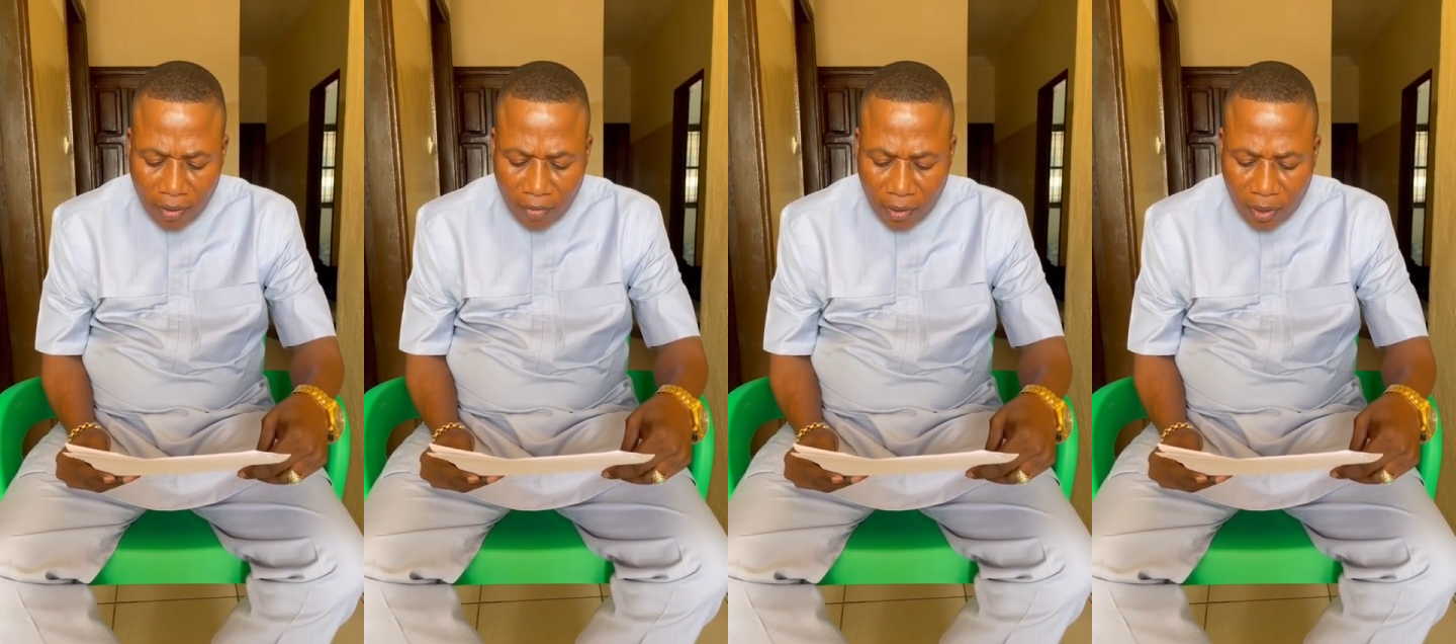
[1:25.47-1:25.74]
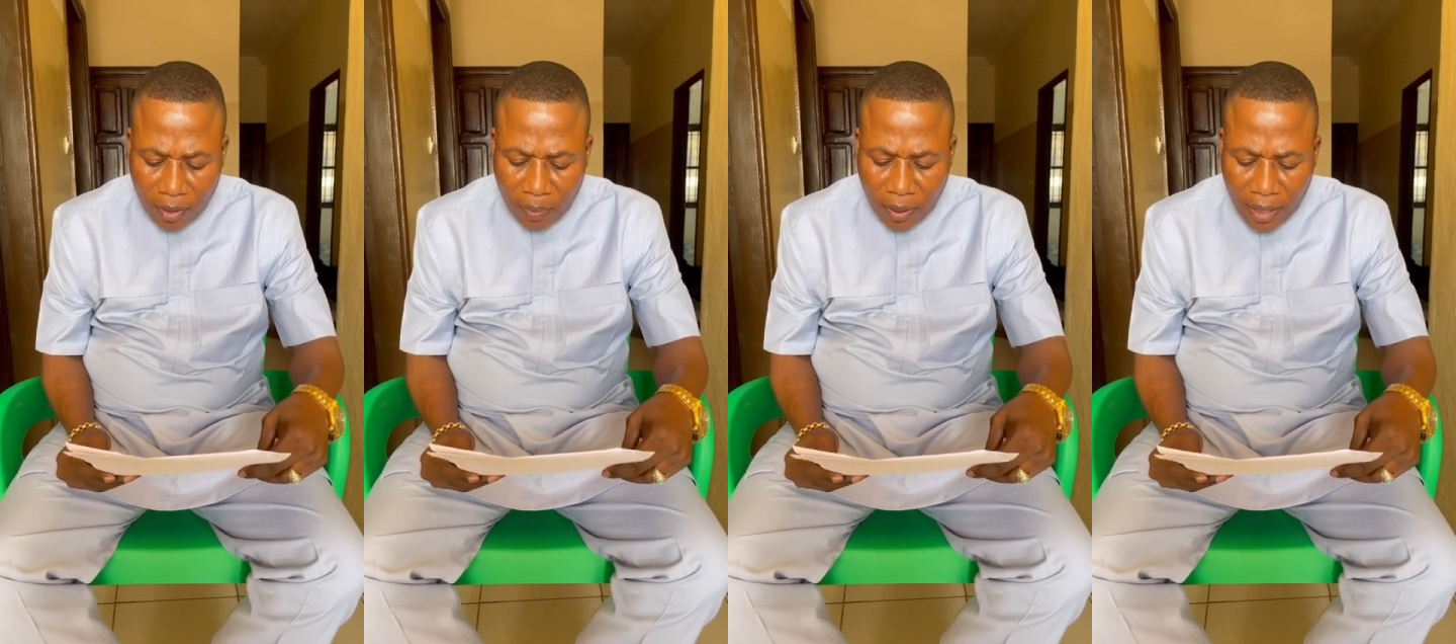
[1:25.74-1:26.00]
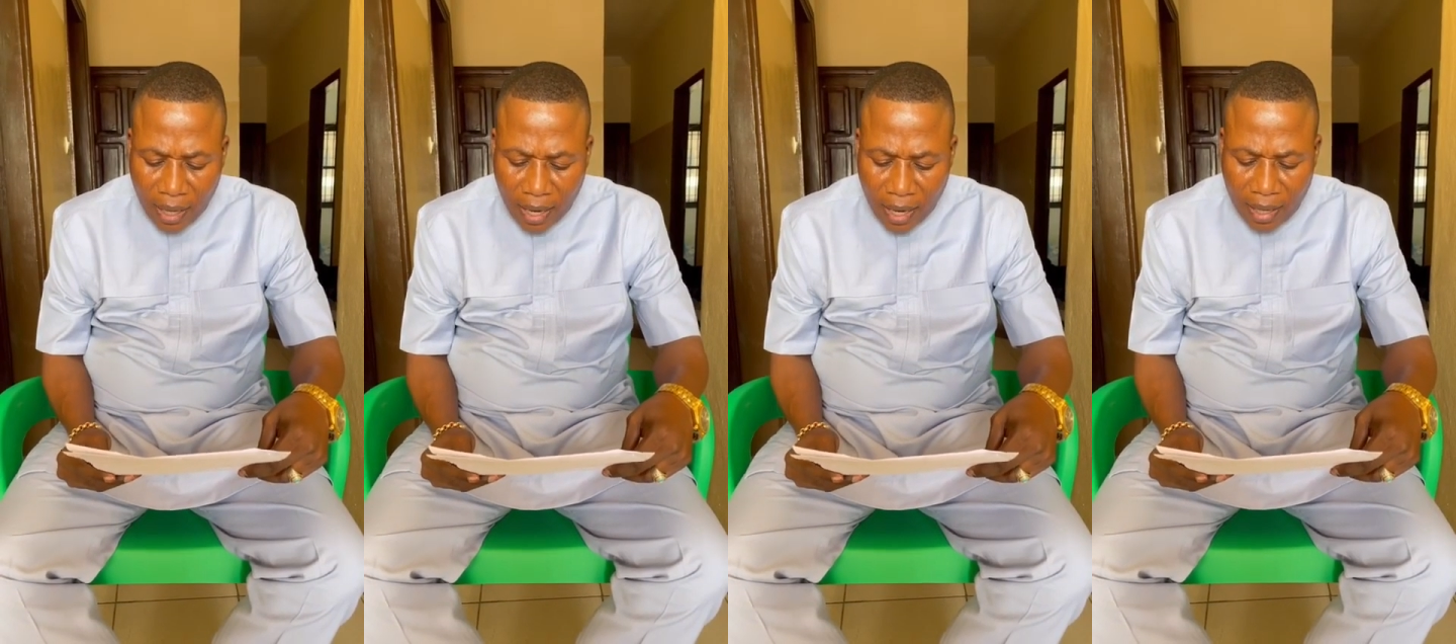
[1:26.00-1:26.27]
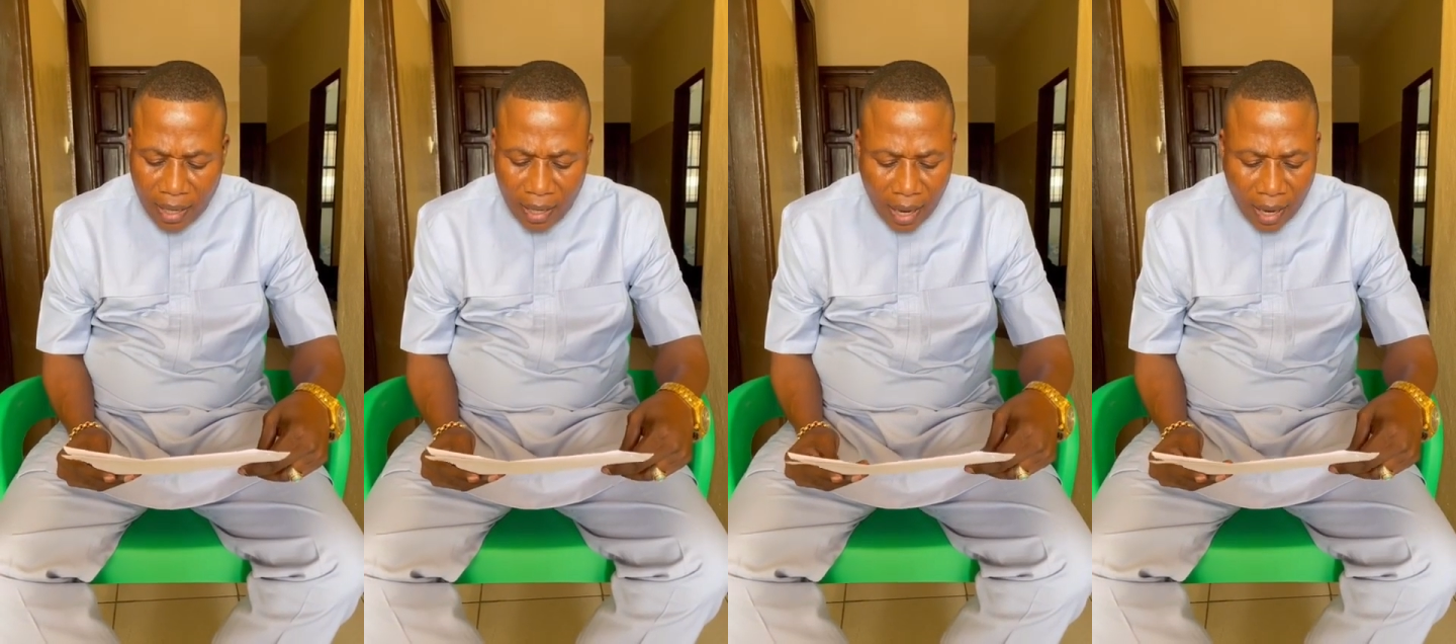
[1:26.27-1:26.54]
for the
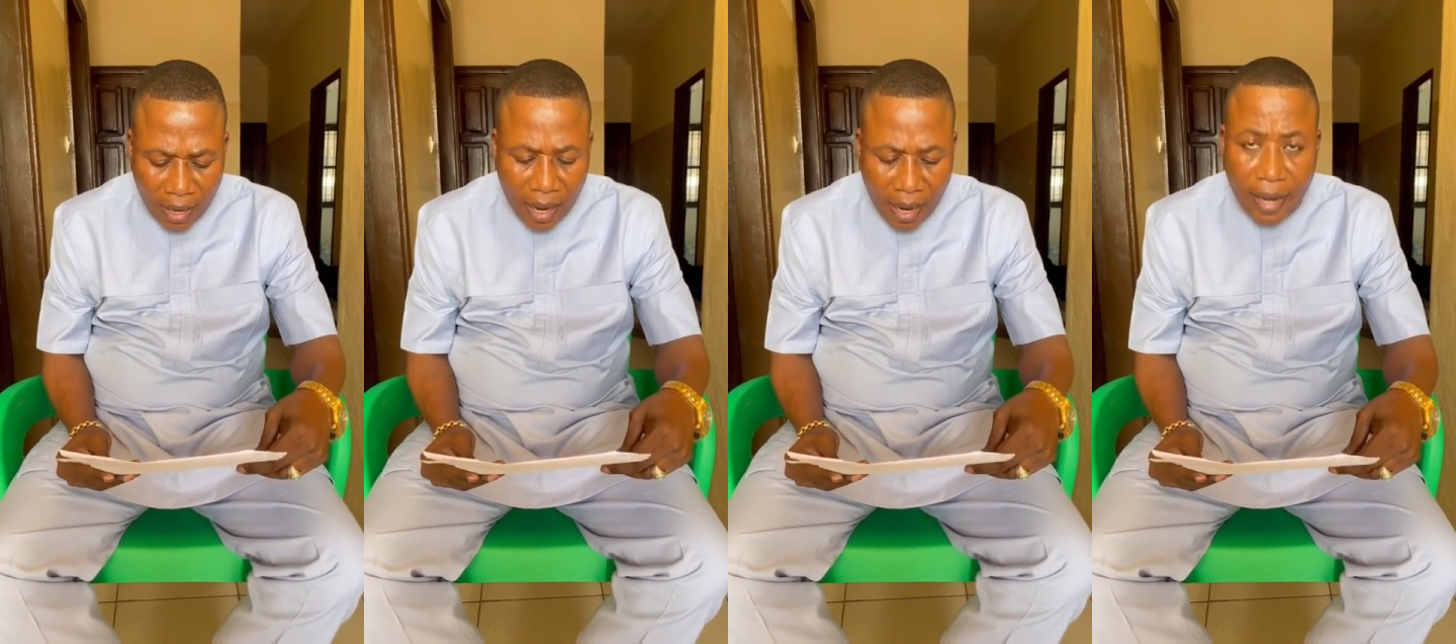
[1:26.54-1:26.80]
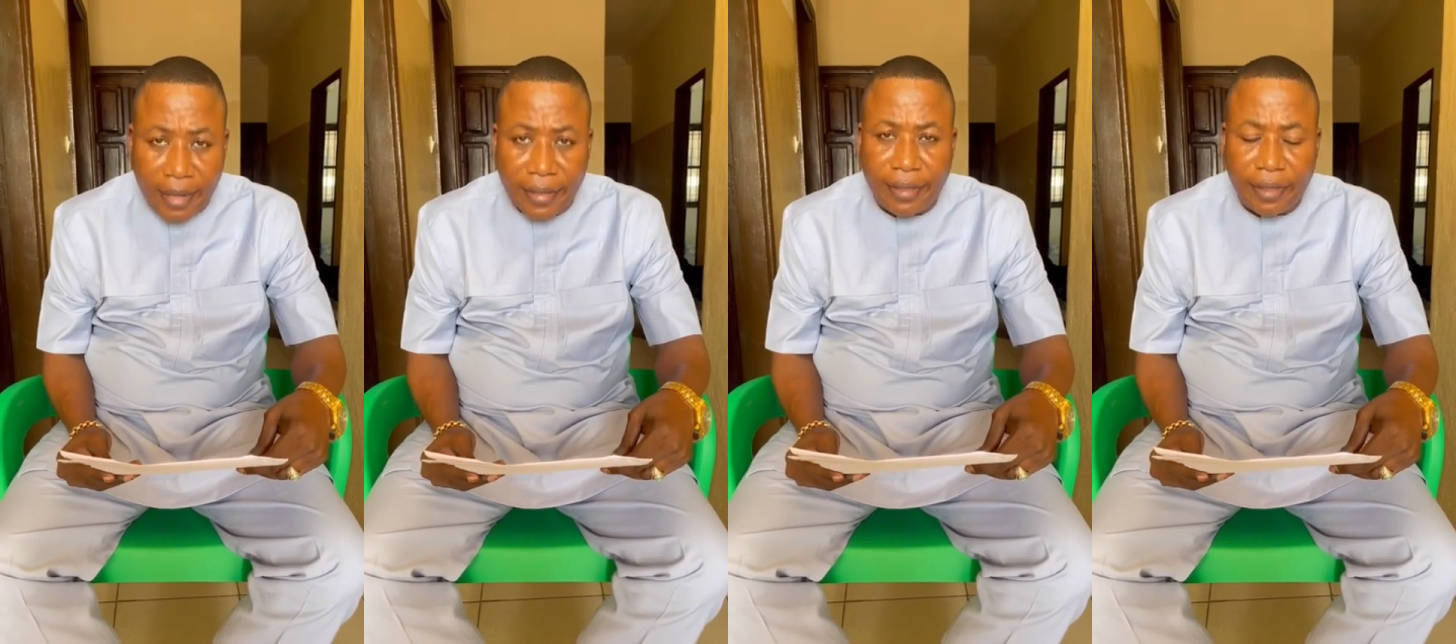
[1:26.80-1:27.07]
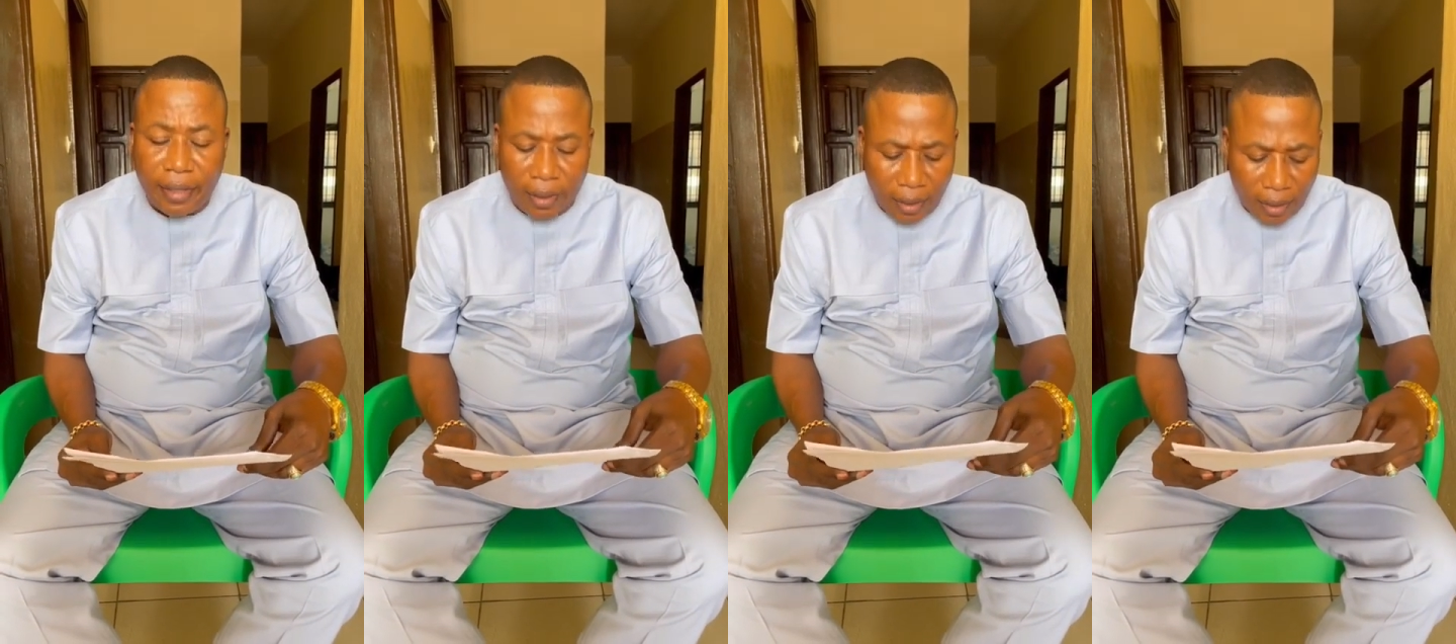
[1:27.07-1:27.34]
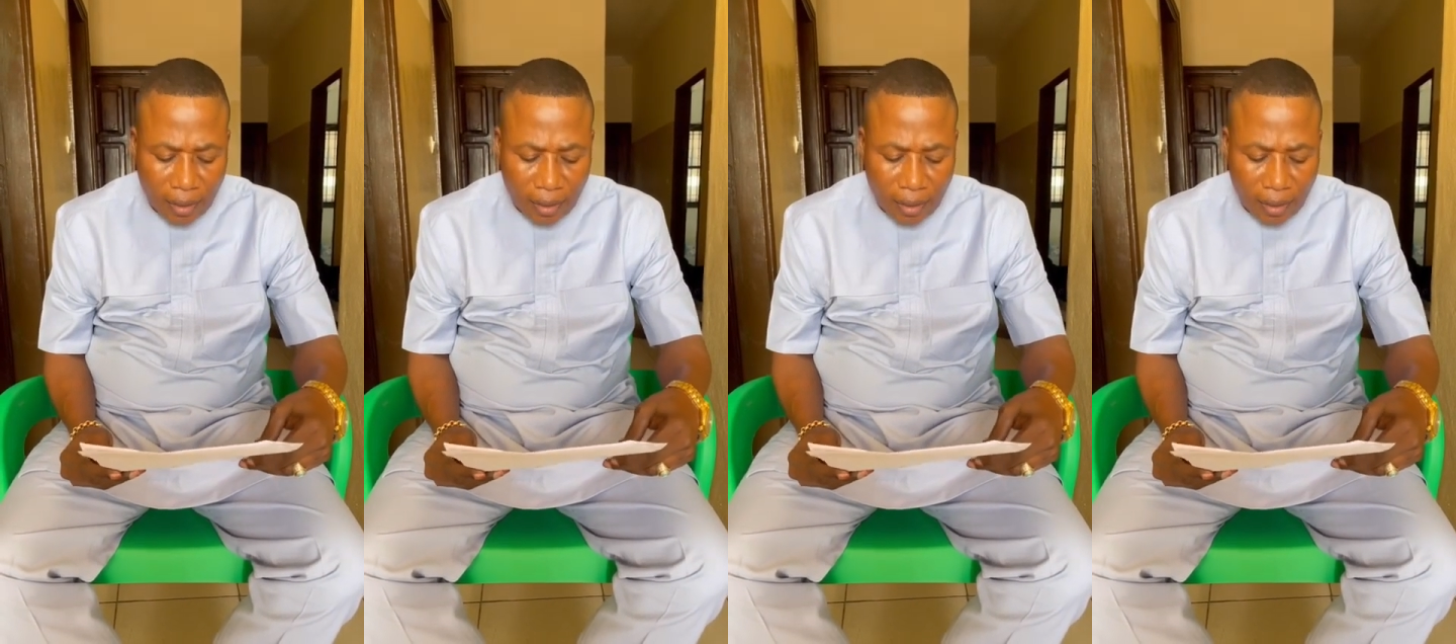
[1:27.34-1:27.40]
prayer day and night.